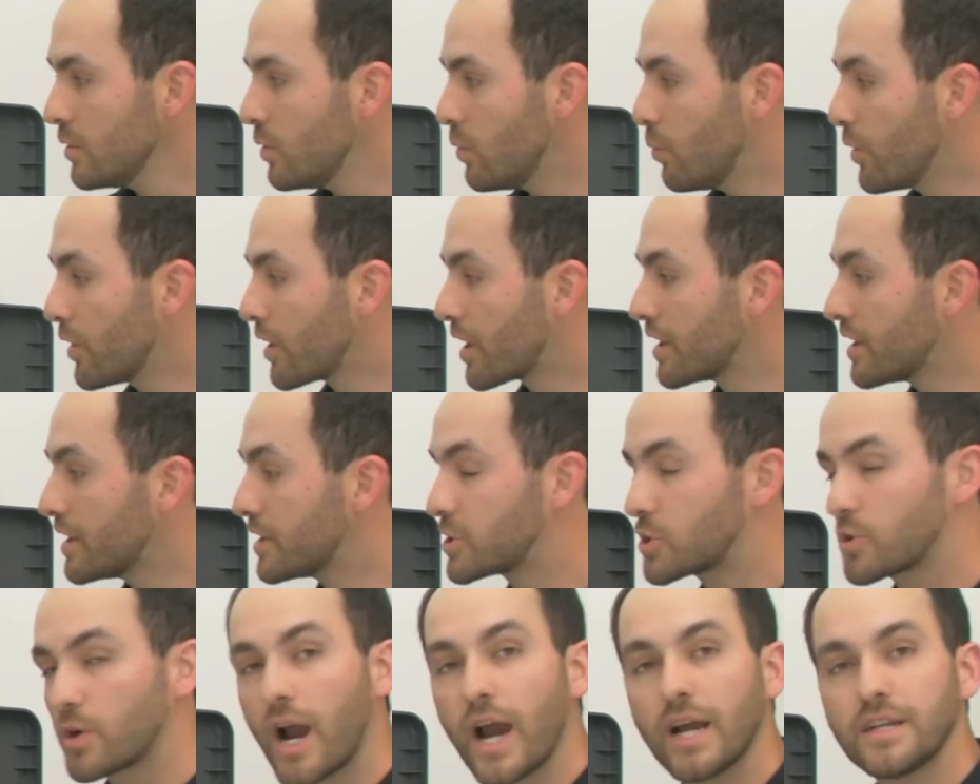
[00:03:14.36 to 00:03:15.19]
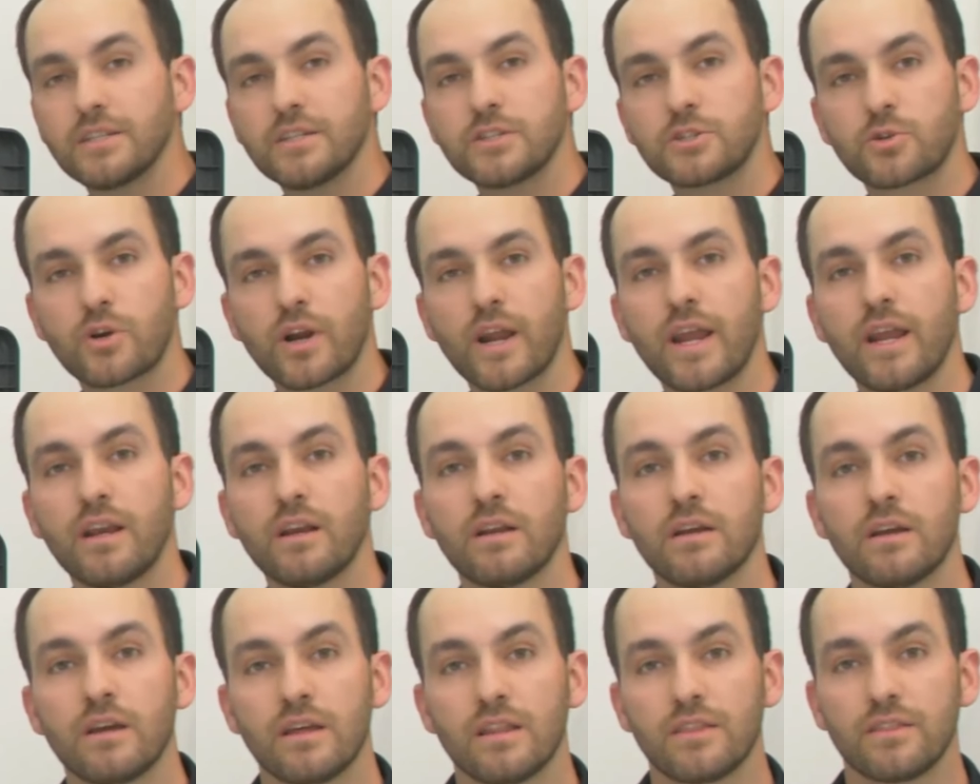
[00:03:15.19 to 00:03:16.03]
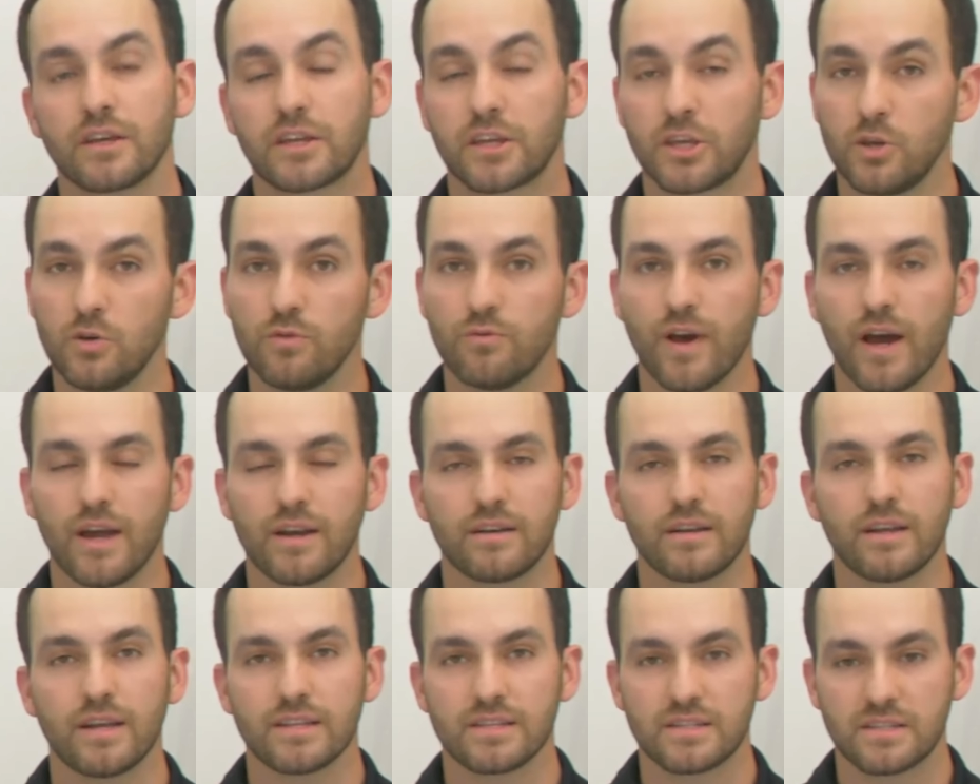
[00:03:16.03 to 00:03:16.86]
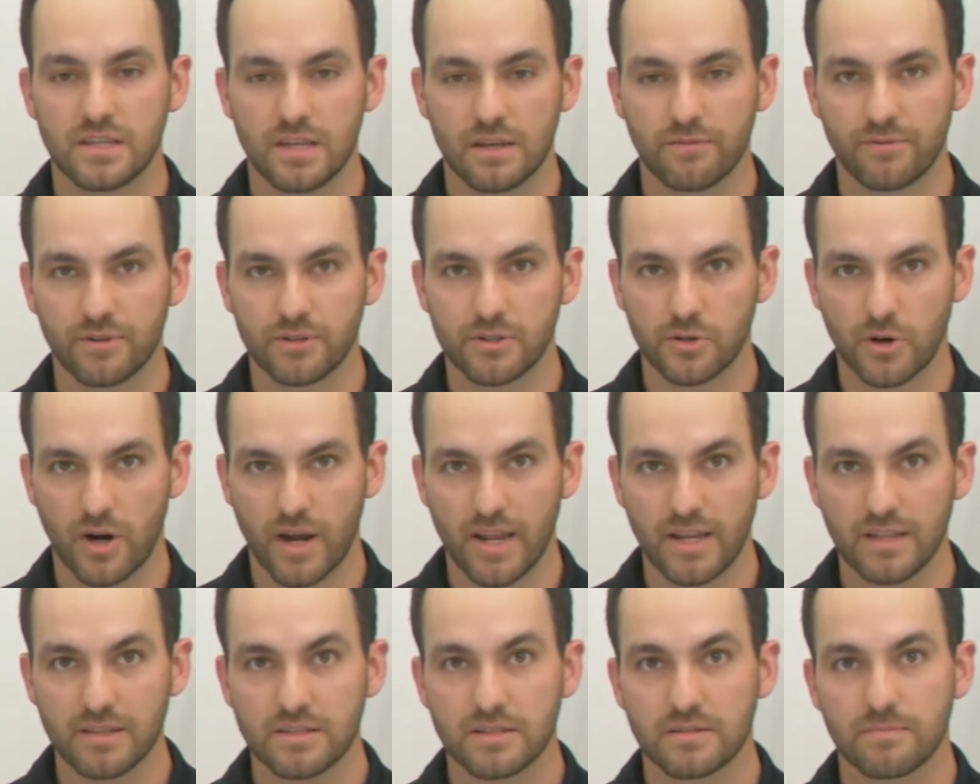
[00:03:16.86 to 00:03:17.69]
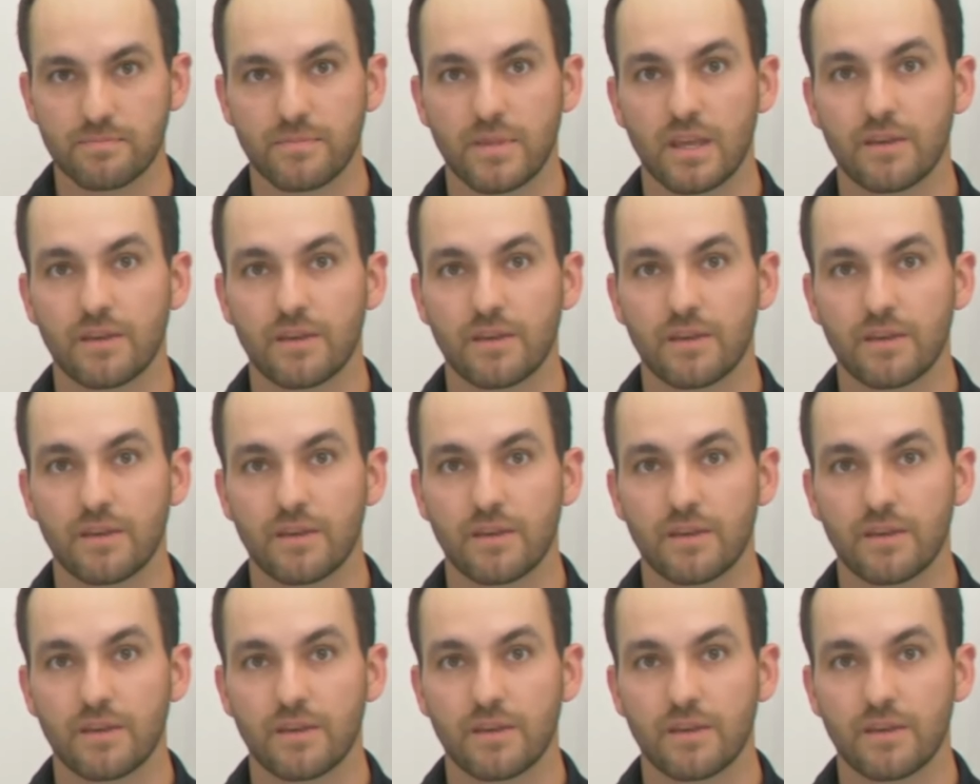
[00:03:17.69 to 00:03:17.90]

We're going to try to drain the cuvette and see if it drains.